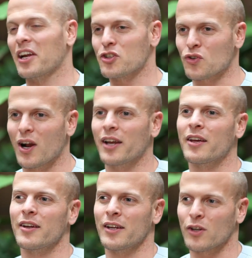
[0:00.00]
I tried
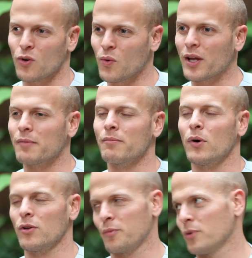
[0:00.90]
it and quit
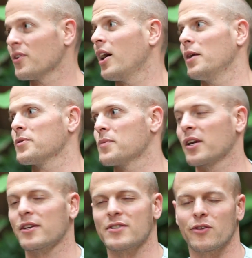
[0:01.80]
multiple times
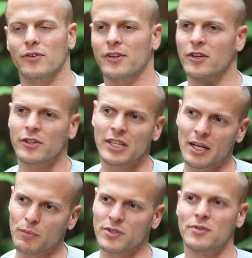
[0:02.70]
because either like the
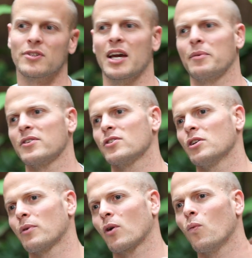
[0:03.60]
cleanup was too time
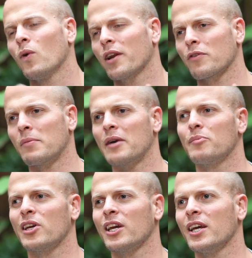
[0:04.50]
consuming or whatever it might
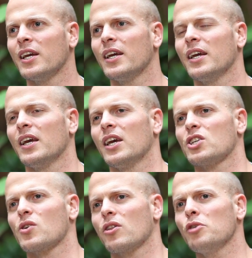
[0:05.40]
be.
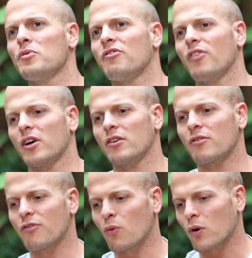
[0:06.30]
So I thought it'd be fun
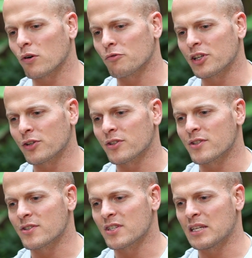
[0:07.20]
for readers
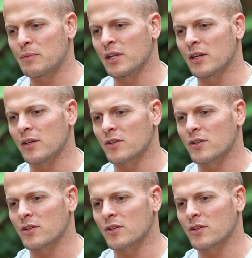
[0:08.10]
to see me